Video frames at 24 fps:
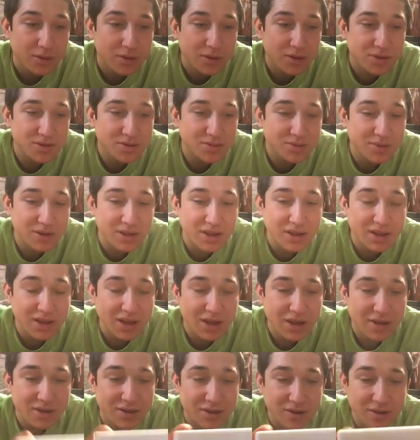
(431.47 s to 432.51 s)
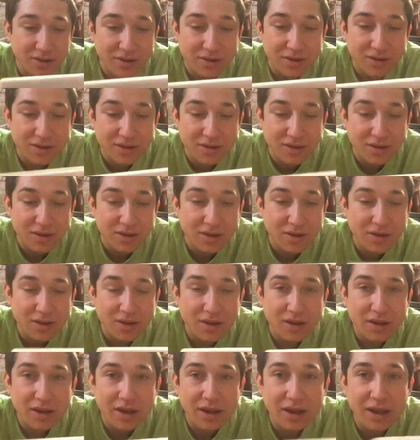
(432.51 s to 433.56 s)
Touch them together,
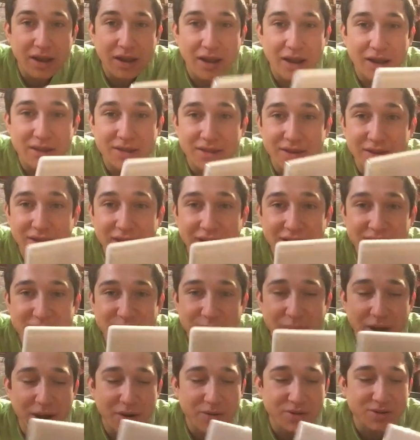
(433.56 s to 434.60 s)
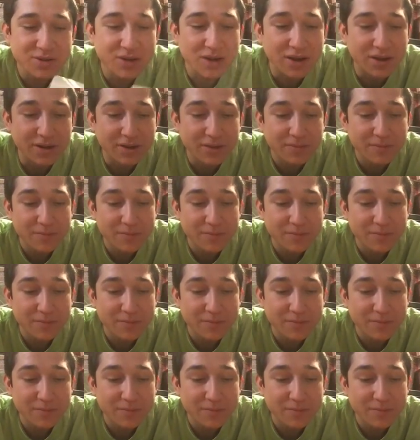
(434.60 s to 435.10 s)
and the DS powers on.